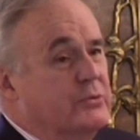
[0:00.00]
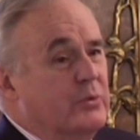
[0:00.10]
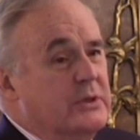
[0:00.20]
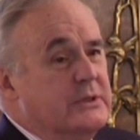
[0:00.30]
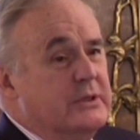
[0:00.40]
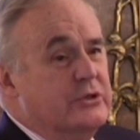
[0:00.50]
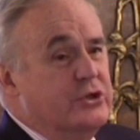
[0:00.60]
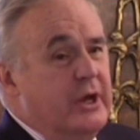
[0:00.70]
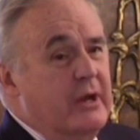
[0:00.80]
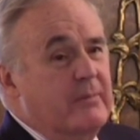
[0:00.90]
was the
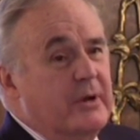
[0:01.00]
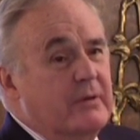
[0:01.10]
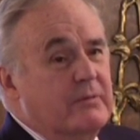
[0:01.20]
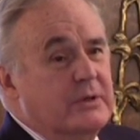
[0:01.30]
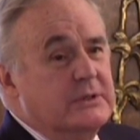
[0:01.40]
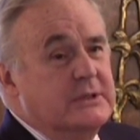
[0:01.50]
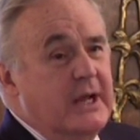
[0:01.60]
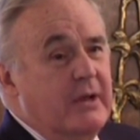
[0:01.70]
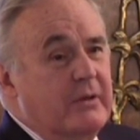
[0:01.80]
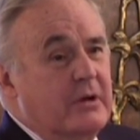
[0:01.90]
chairman of what is
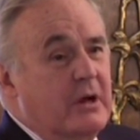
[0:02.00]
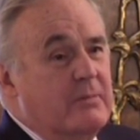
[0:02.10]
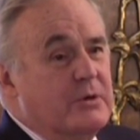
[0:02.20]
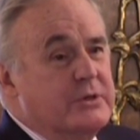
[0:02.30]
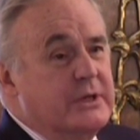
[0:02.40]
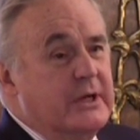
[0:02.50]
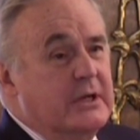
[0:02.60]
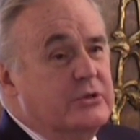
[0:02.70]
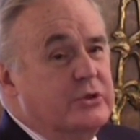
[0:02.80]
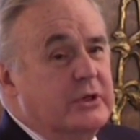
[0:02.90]
now the Commerce and
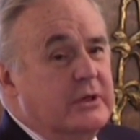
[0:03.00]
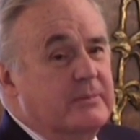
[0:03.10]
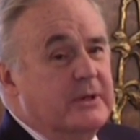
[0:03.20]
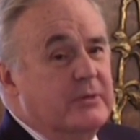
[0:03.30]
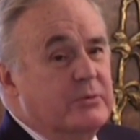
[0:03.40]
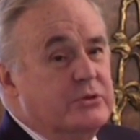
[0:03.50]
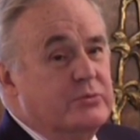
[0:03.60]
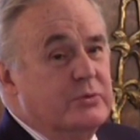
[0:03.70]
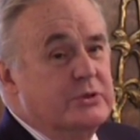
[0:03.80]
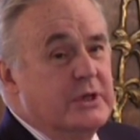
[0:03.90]
Energy Committee,
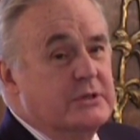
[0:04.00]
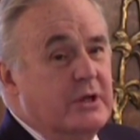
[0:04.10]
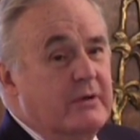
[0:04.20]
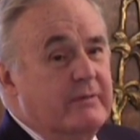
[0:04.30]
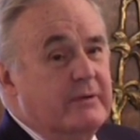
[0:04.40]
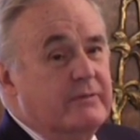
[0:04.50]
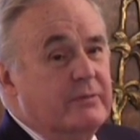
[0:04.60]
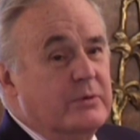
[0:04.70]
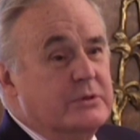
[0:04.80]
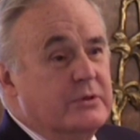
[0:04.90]
which has a lot of
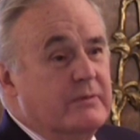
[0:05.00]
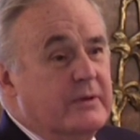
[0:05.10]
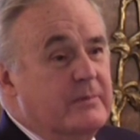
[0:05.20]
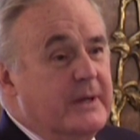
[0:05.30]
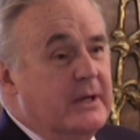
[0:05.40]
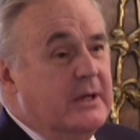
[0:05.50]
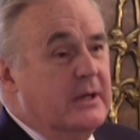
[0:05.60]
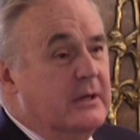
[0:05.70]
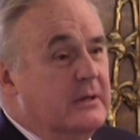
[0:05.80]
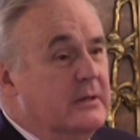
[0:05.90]
influence over the
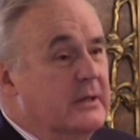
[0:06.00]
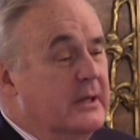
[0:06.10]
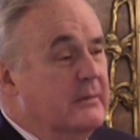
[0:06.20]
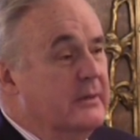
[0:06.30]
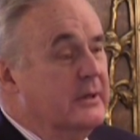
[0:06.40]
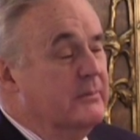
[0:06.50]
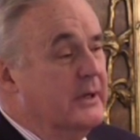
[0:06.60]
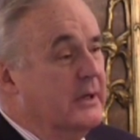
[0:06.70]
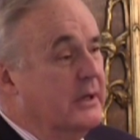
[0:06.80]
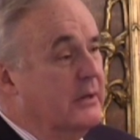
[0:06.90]
Medicaid and
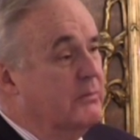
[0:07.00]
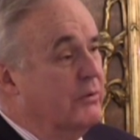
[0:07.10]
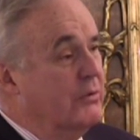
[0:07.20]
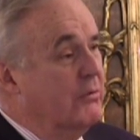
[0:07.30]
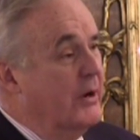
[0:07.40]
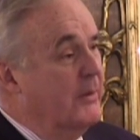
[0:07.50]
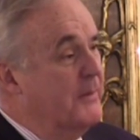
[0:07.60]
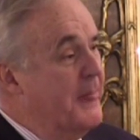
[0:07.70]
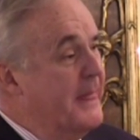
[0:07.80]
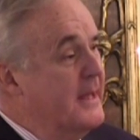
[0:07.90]
Medicare program.
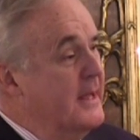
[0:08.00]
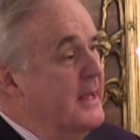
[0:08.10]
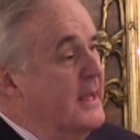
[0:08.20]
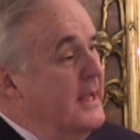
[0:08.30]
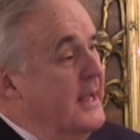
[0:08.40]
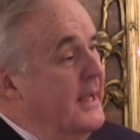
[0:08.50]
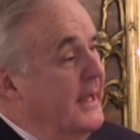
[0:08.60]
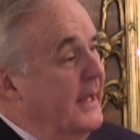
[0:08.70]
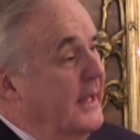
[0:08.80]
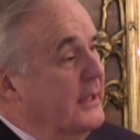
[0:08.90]

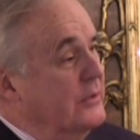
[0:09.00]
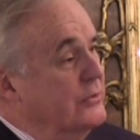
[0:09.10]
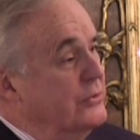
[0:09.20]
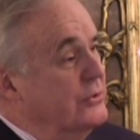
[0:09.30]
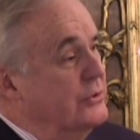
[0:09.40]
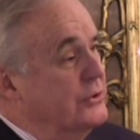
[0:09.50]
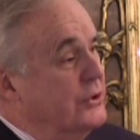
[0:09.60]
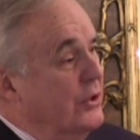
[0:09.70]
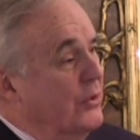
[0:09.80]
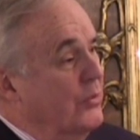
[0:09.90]
And
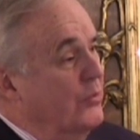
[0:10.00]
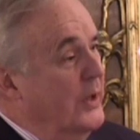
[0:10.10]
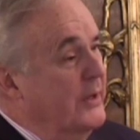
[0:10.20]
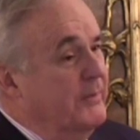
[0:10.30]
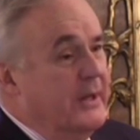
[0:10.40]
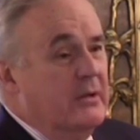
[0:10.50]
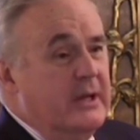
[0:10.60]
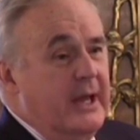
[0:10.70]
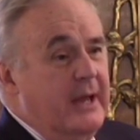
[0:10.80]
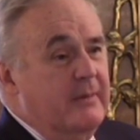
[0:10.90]
so when the bill
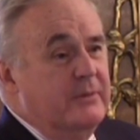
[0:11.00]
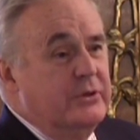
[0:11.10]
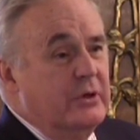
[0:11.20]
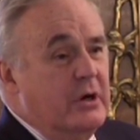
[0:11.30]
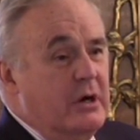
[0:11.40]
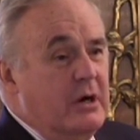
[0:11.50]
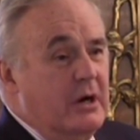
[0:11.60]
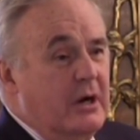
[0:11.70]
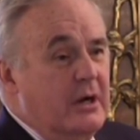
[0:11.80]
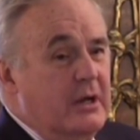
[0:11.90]
came to
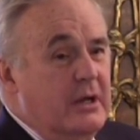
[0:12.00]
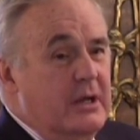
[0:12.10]
her,